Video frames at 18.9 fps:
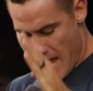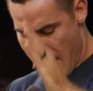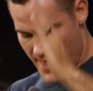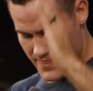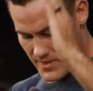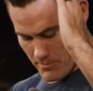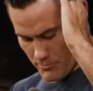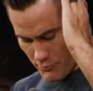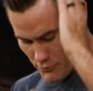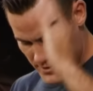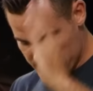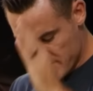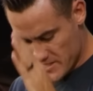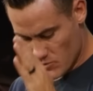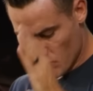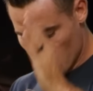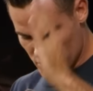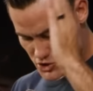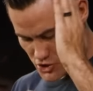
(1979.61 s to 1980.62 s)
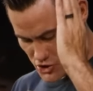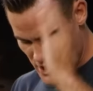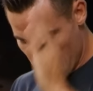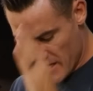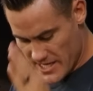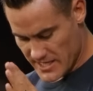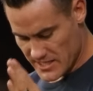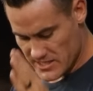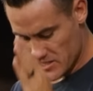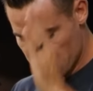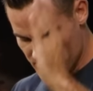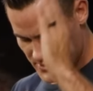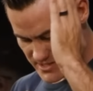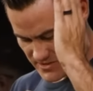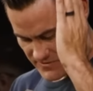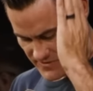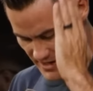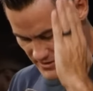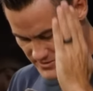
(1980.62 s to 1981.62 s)
and the prison was shaken to
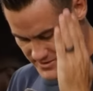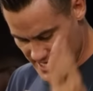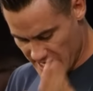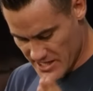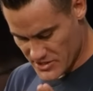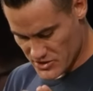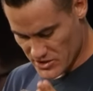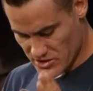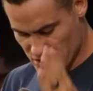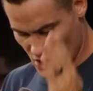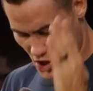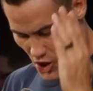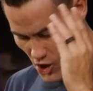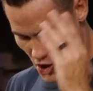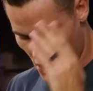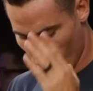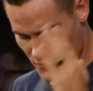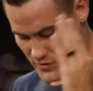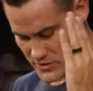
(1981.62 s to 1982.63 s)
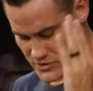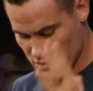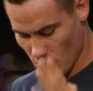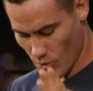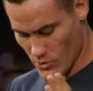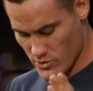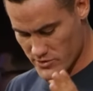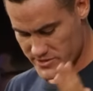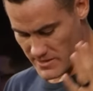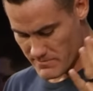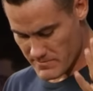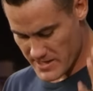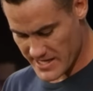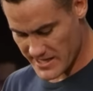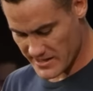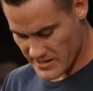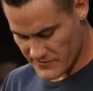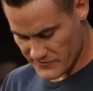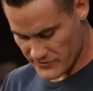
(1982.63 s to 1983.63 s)
its foundations. All the doors immediately